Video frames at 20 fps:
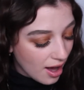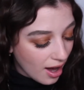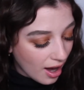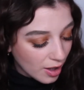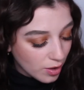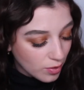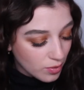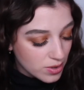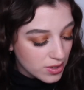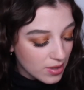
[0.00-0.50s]

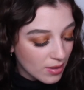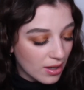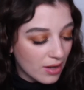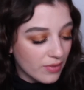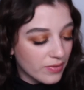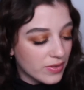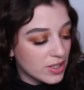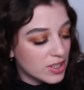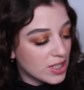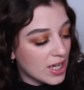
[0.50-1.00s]
I also
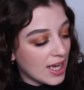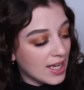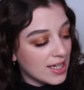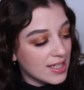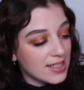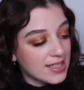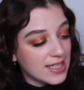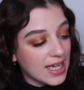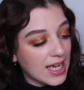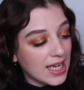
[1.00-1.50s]
love the
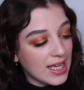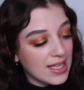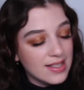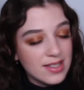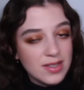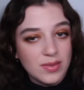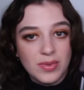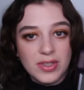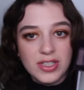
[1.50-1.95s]
shade Dazed,